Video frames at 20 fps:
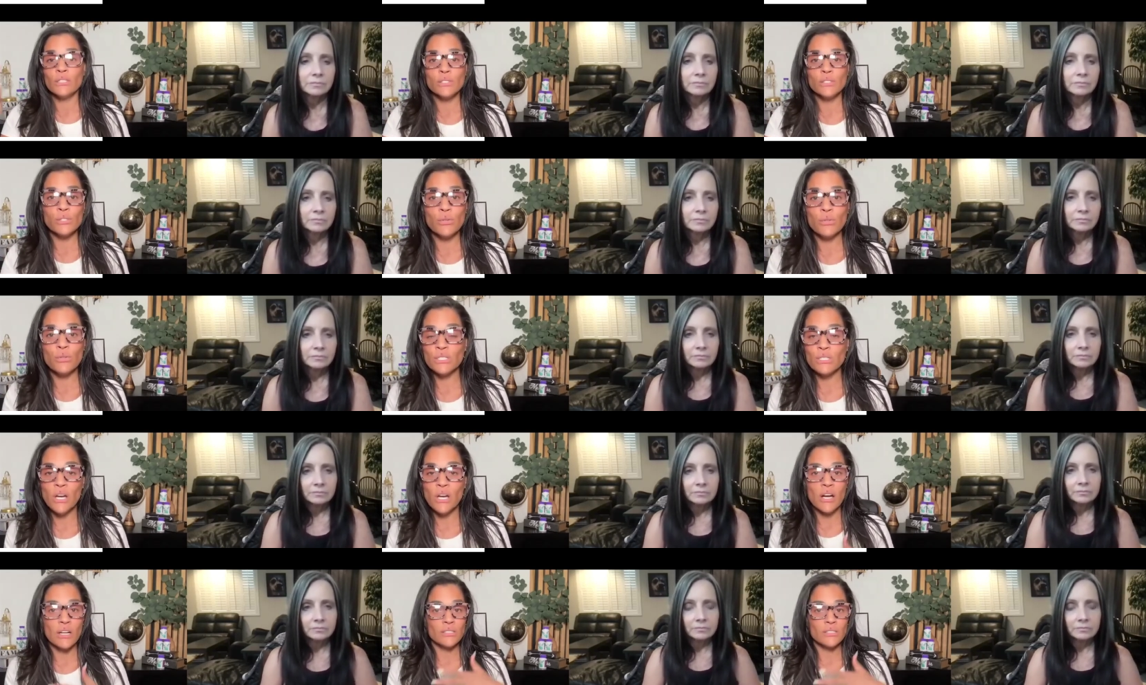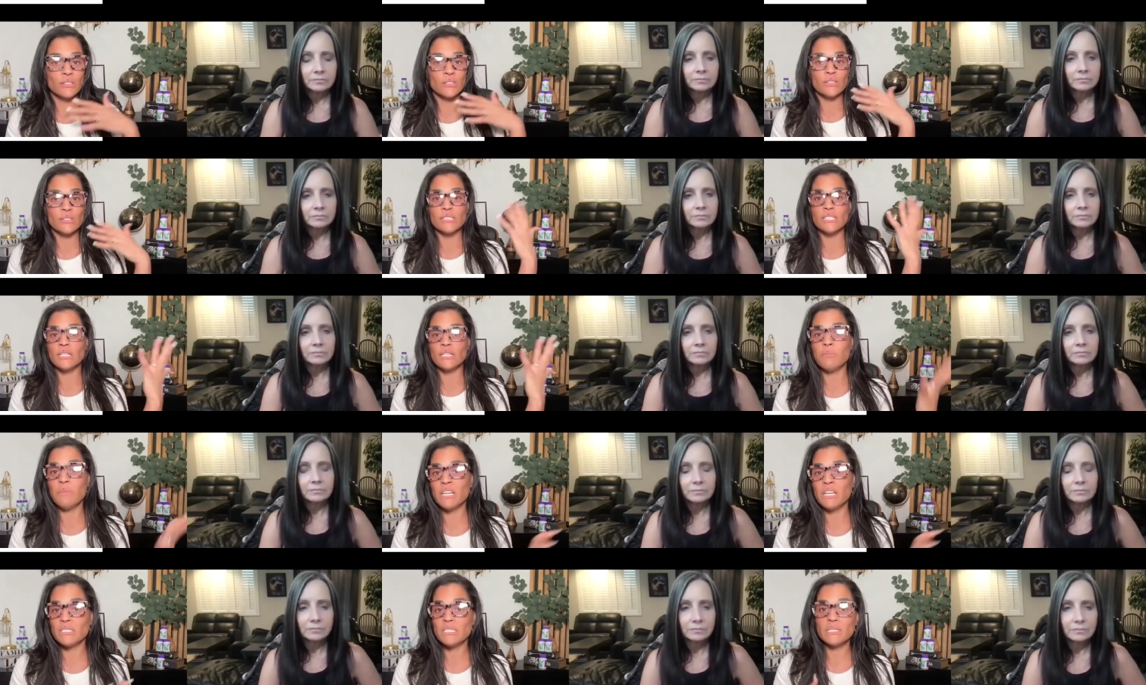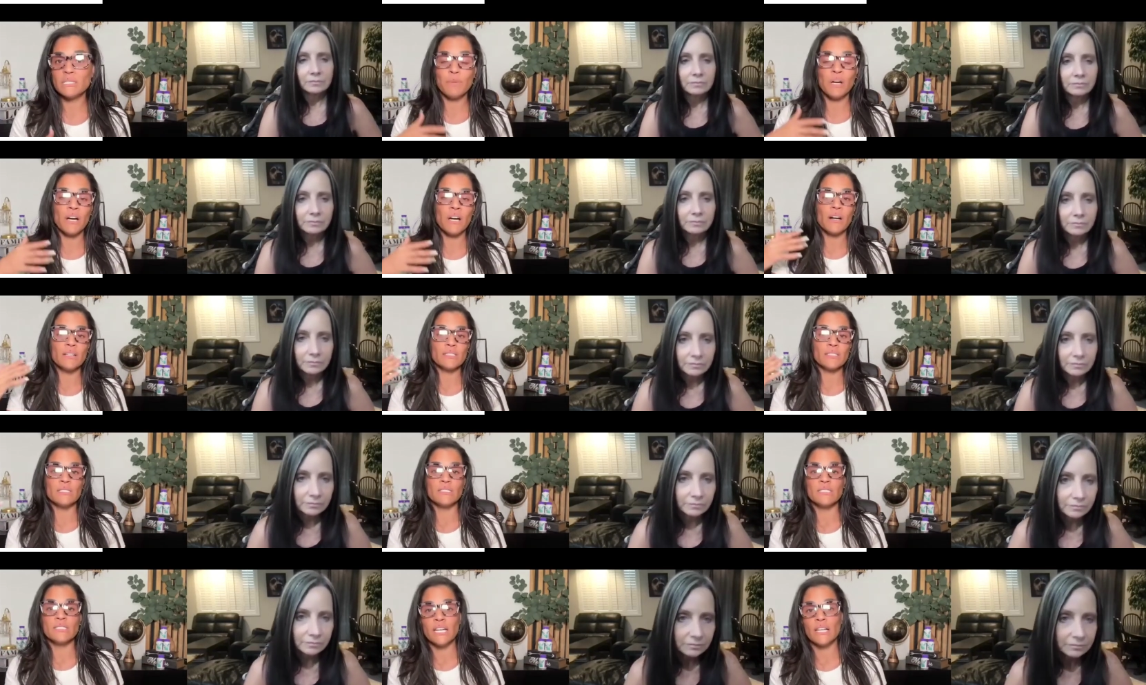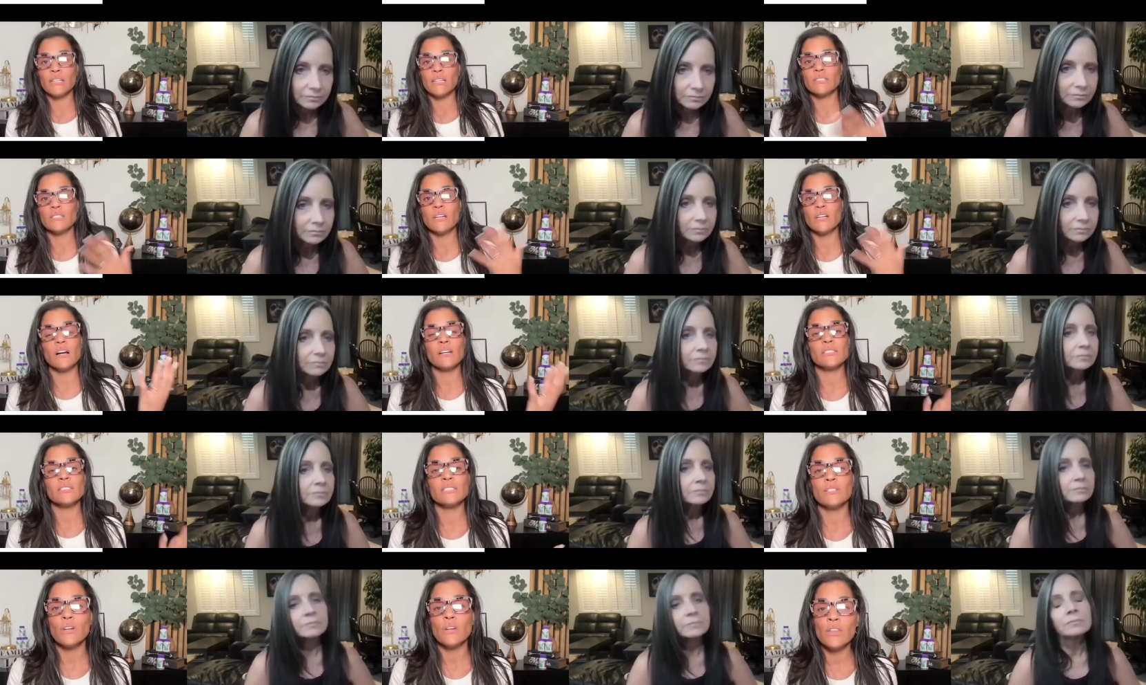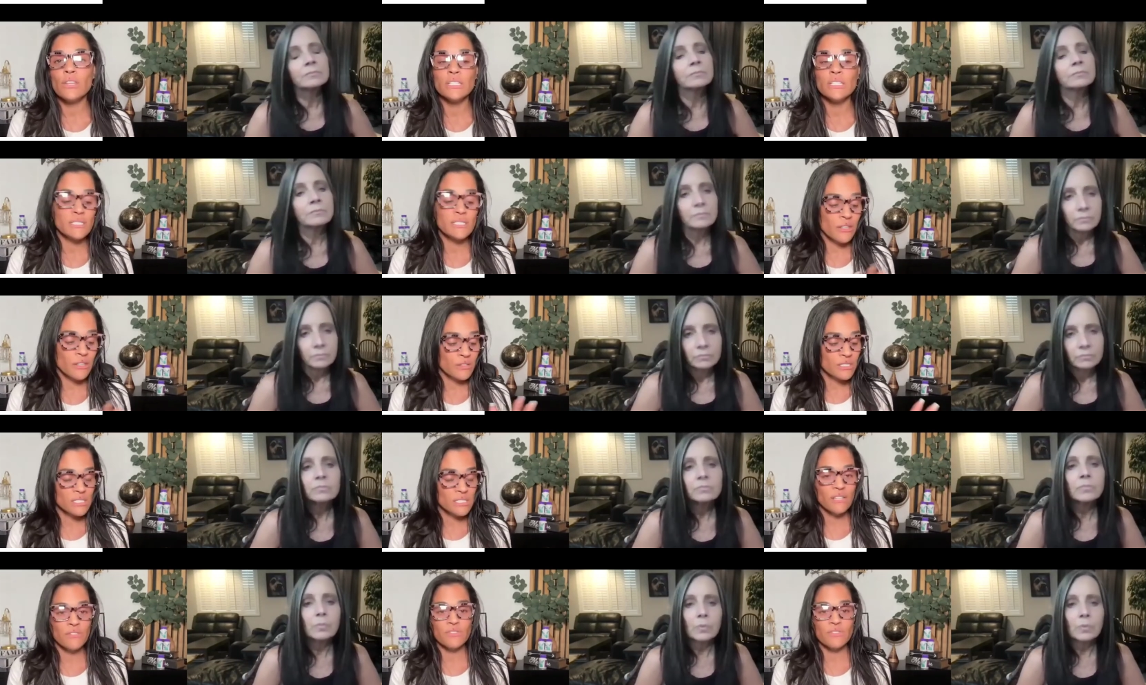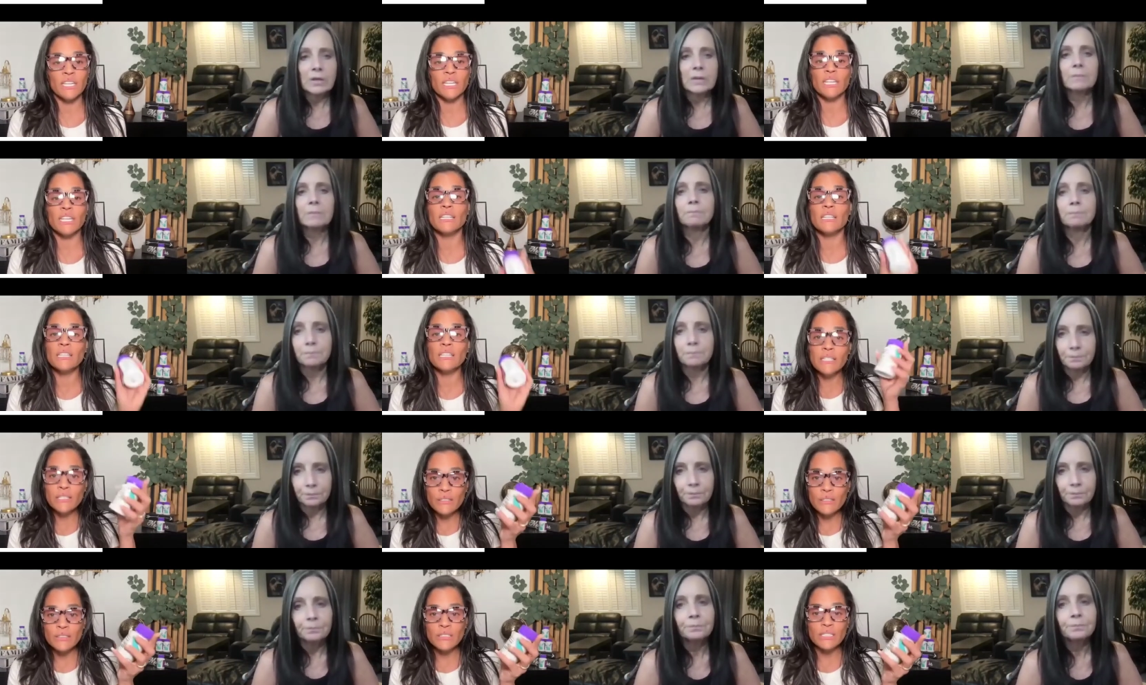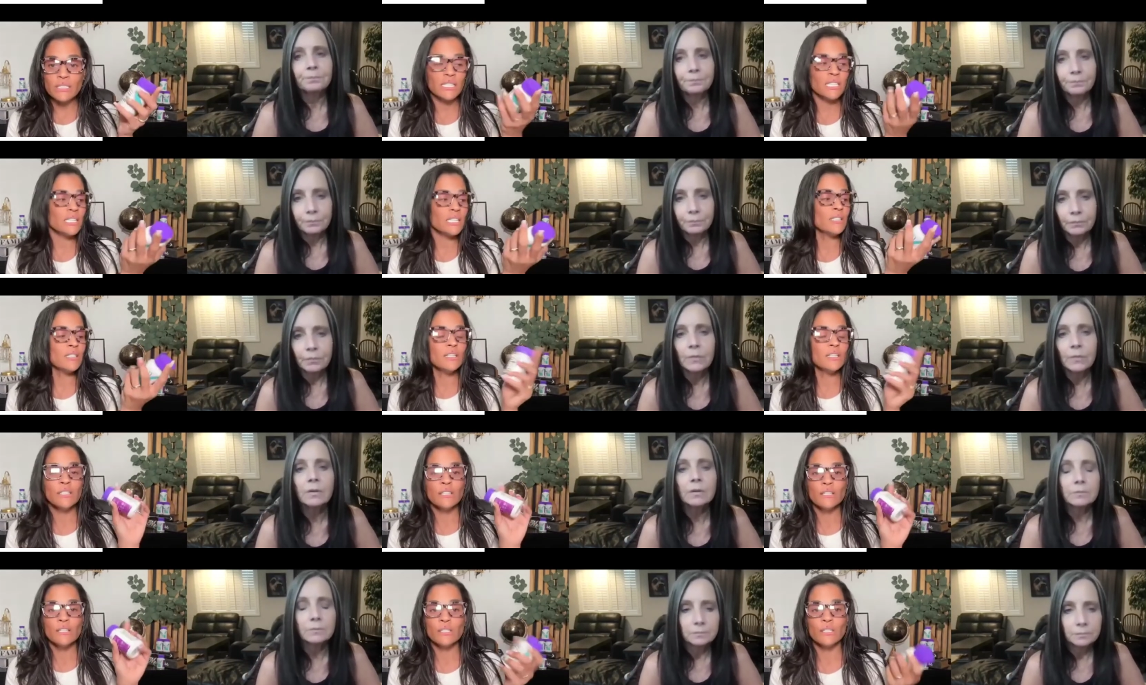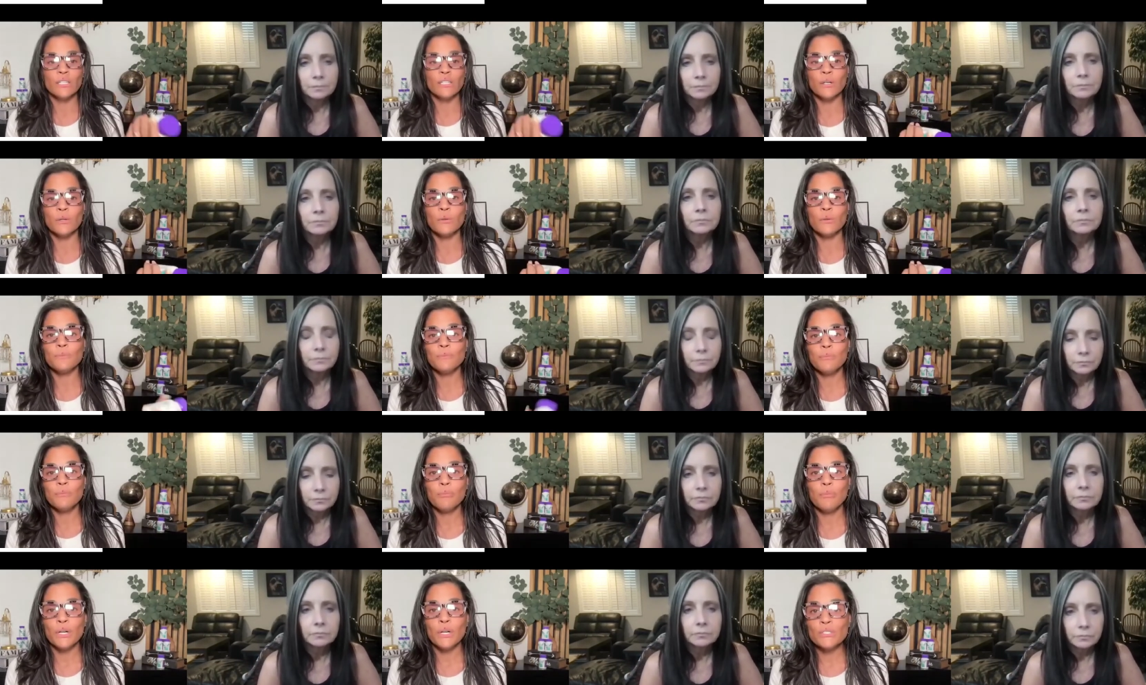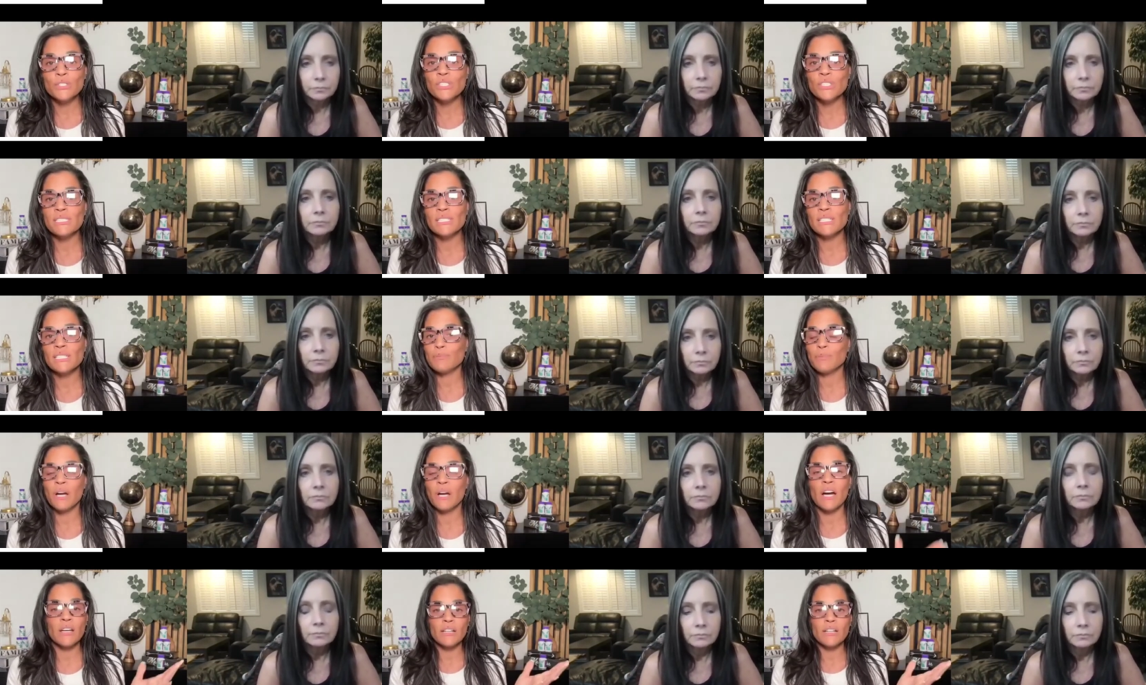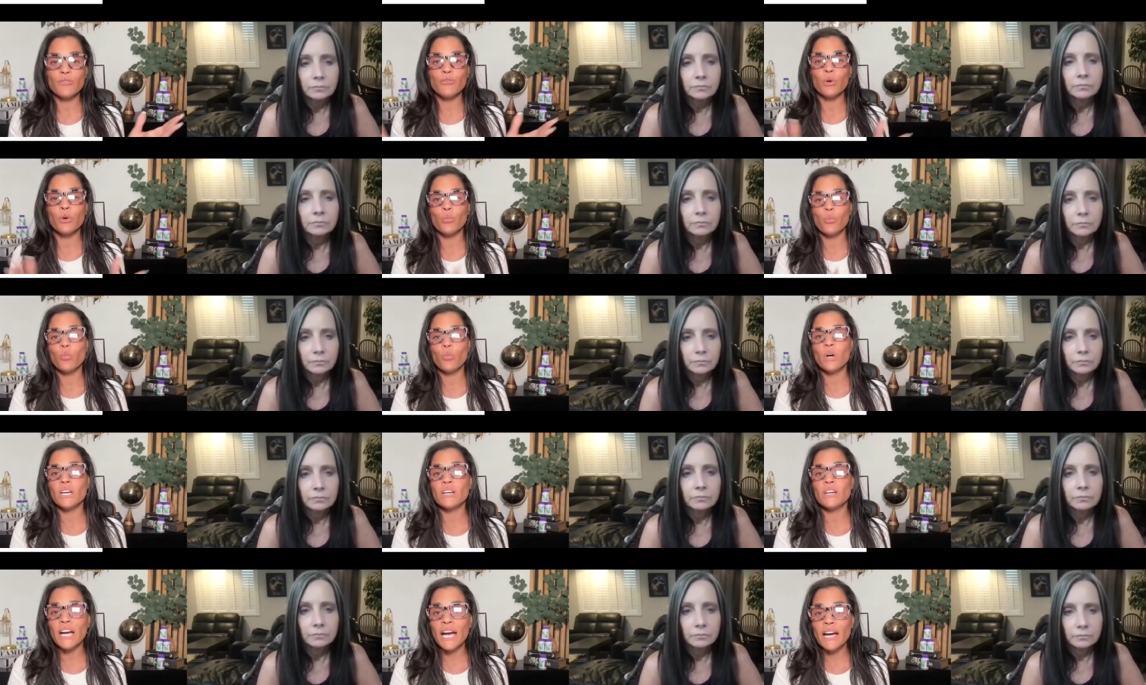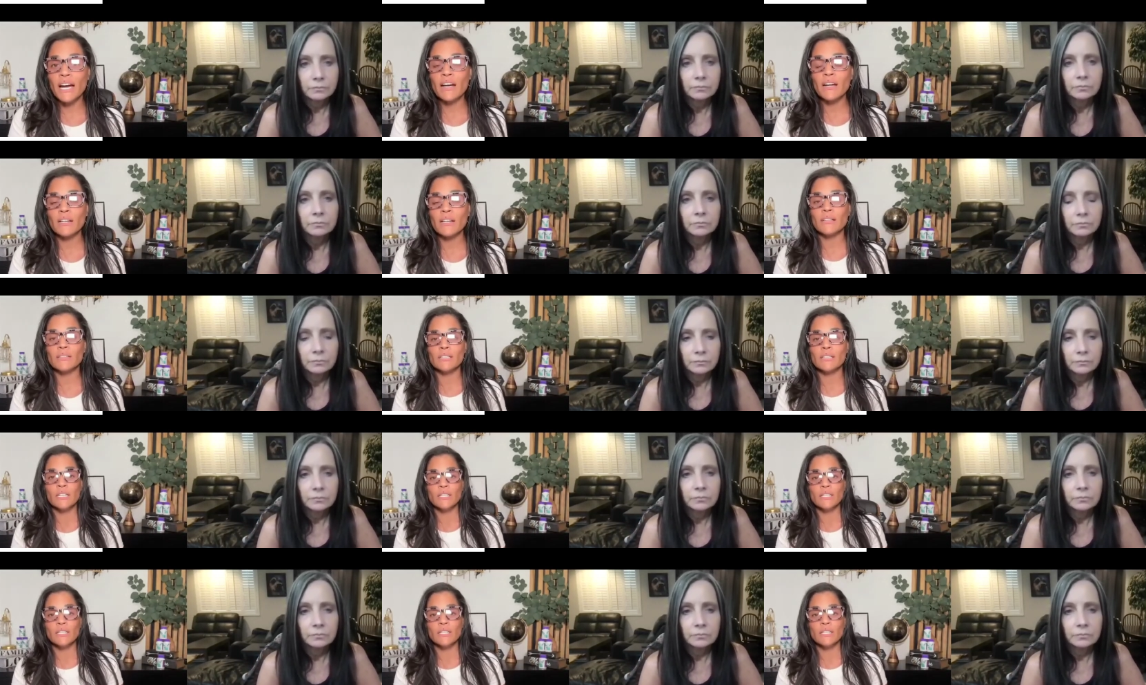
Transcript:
Speaker 1: to the doctors and med spas and teledocs and all this other stuff. They can literally, you know, purchase this product from one of our,